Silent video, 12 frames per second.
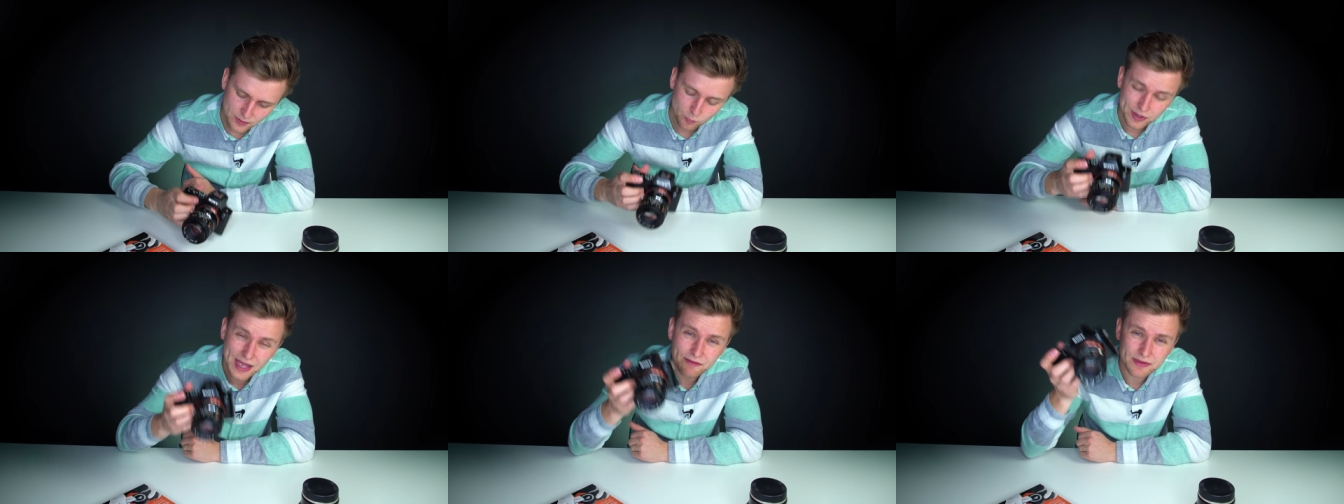
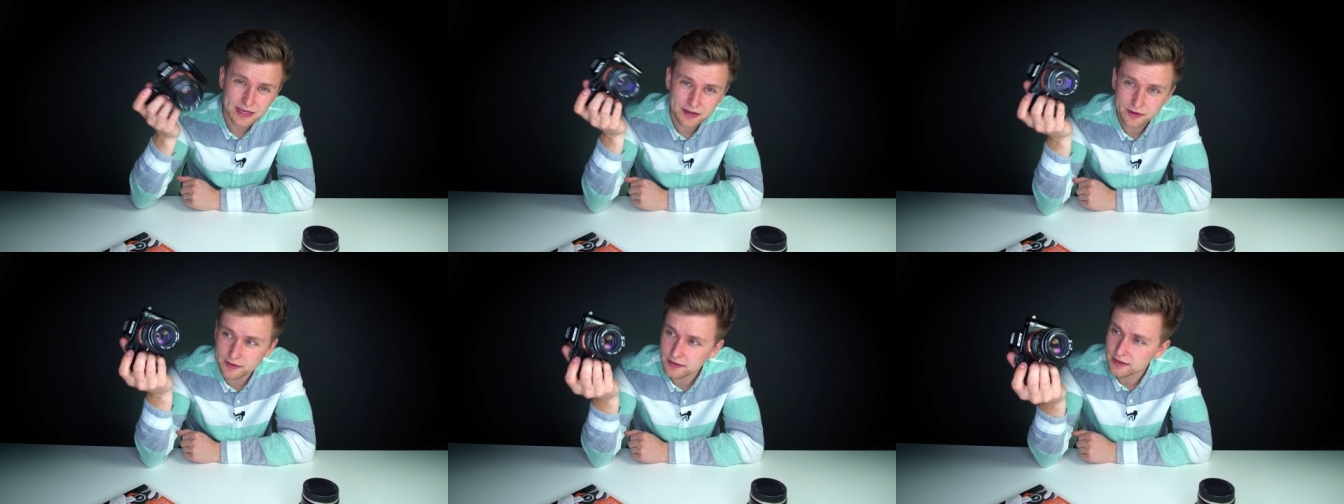we have
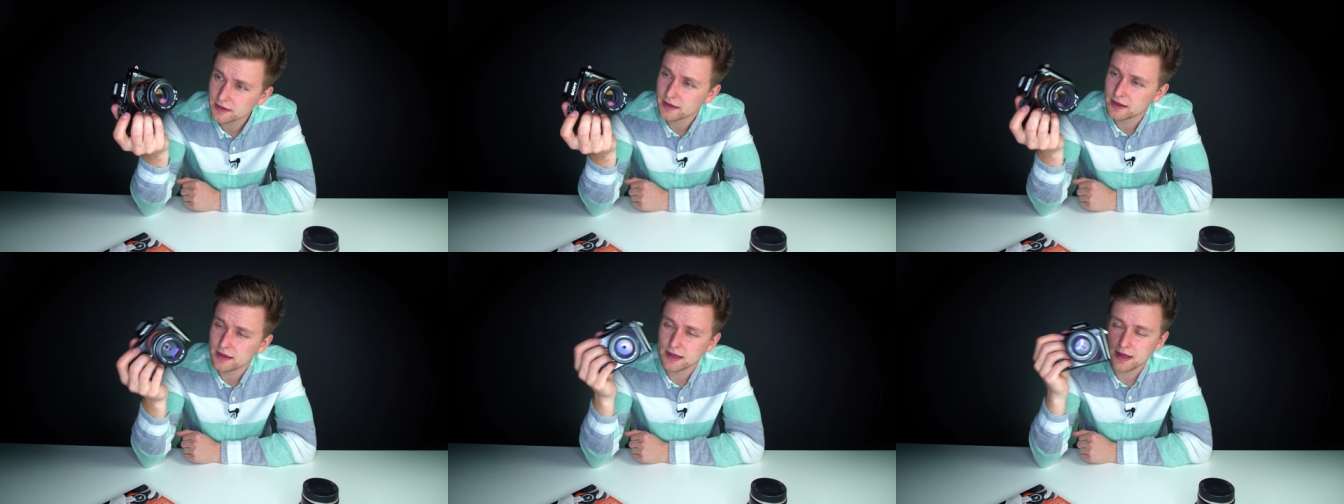here
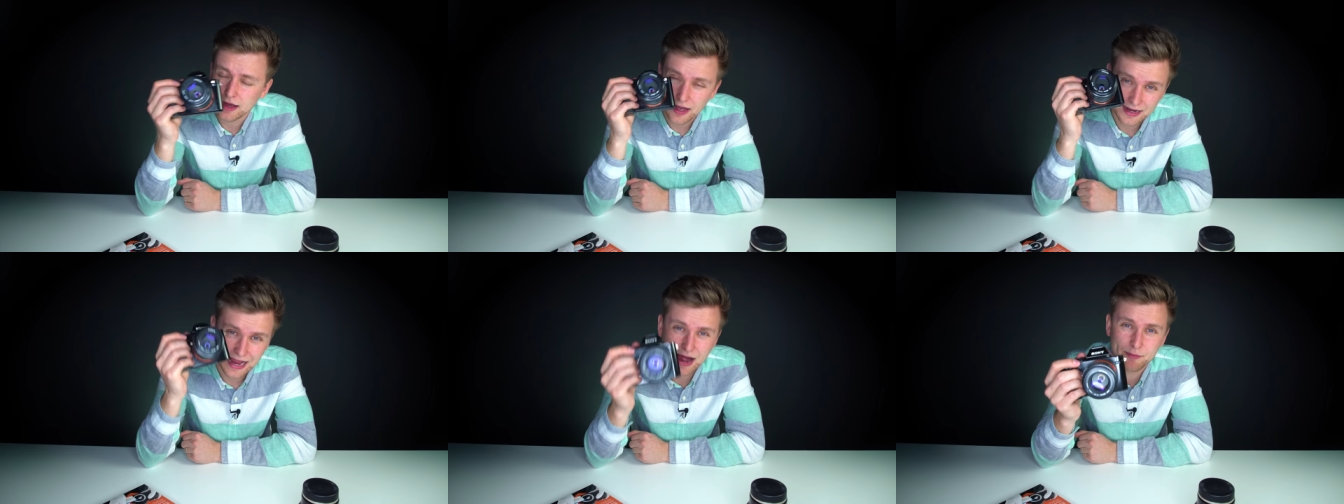
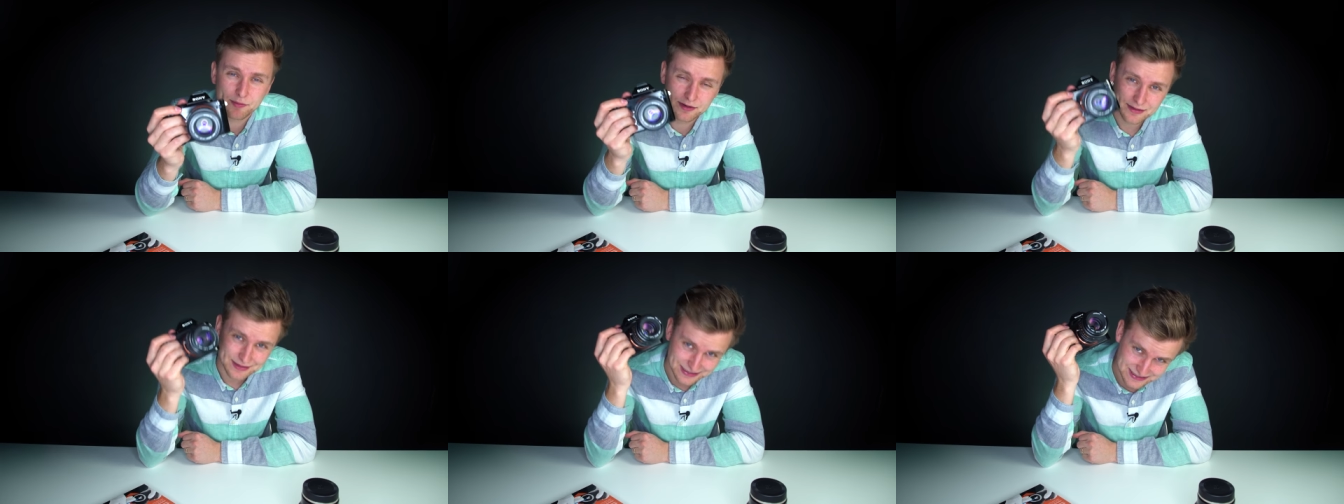a
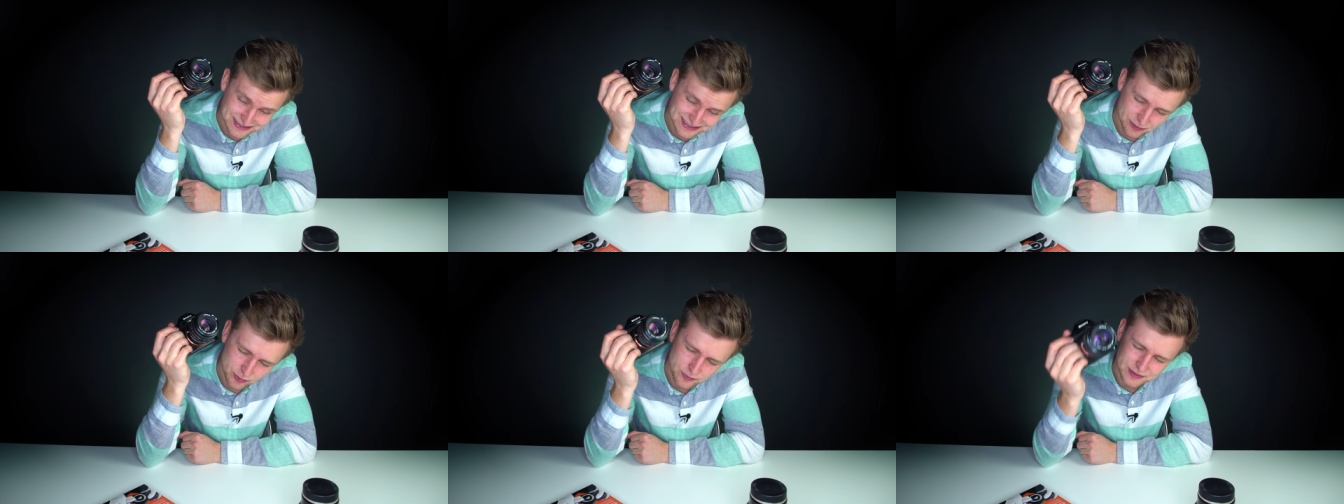camera that's
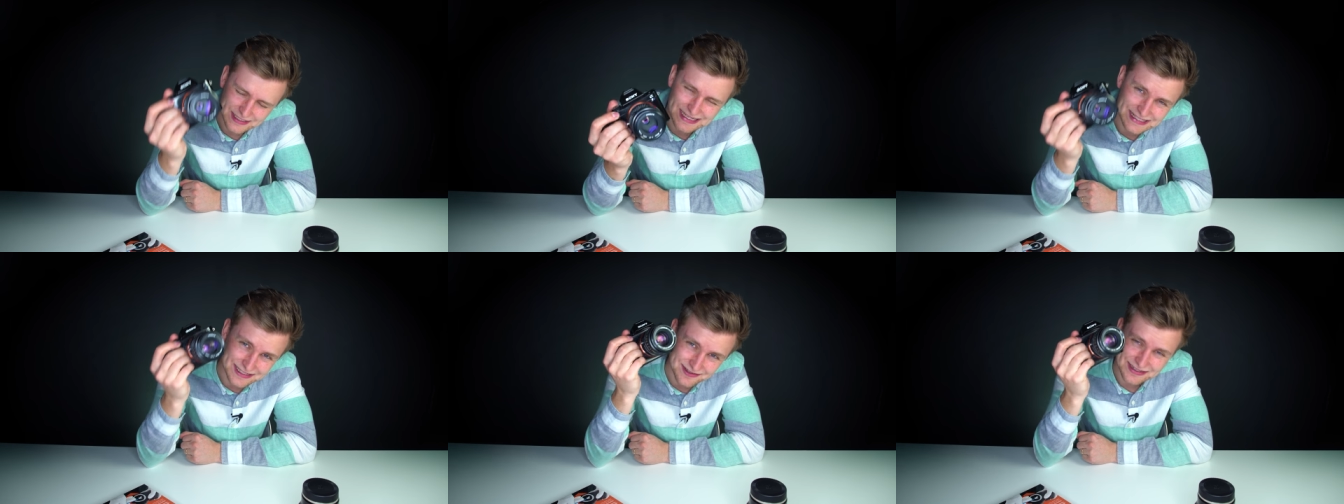whose
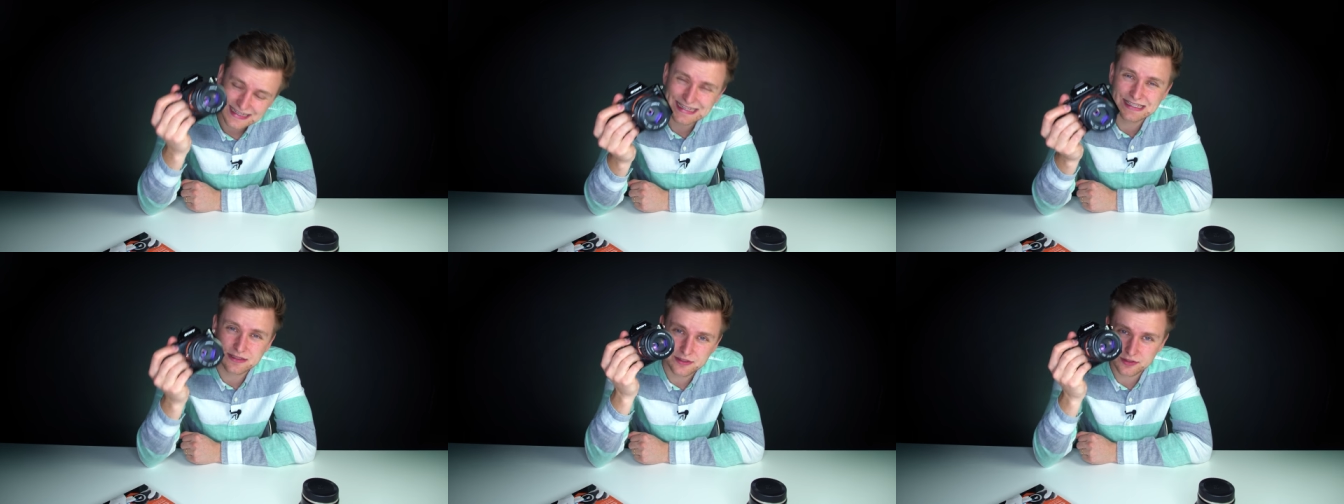sensor
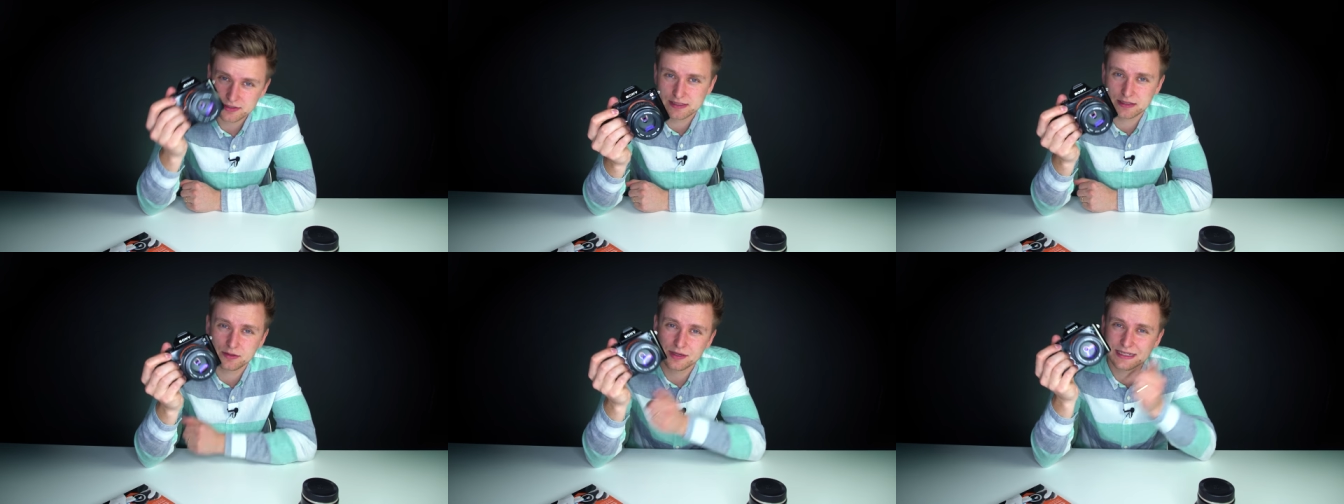is
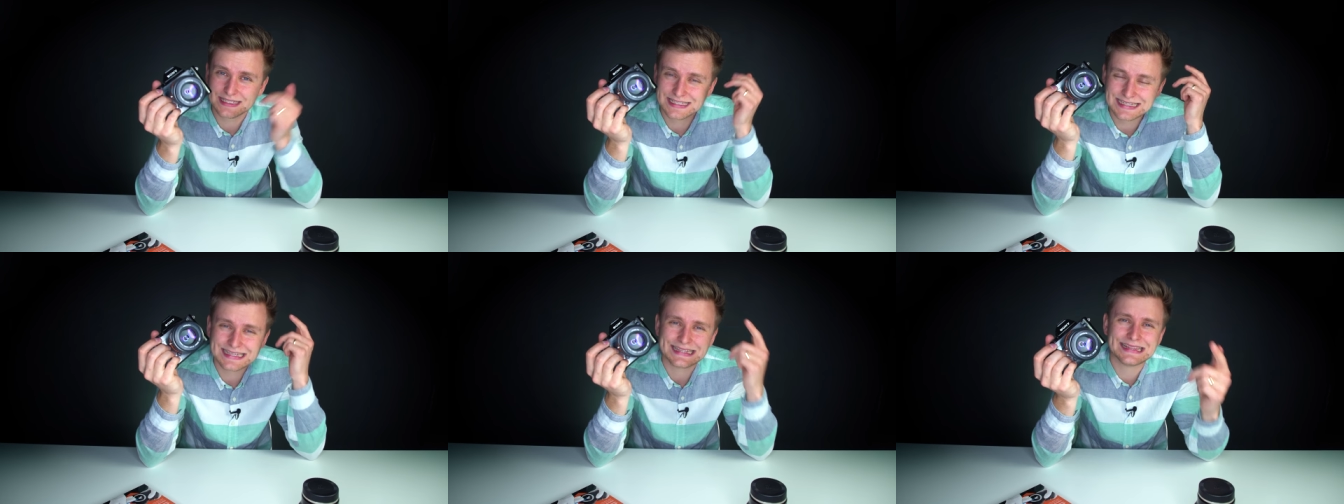dusty. You can
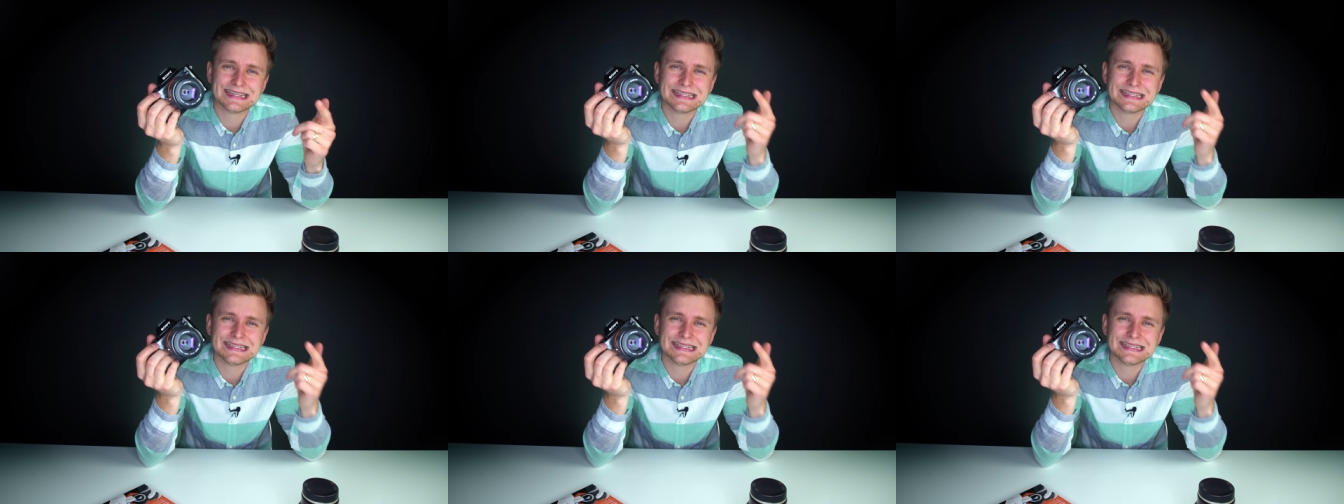see in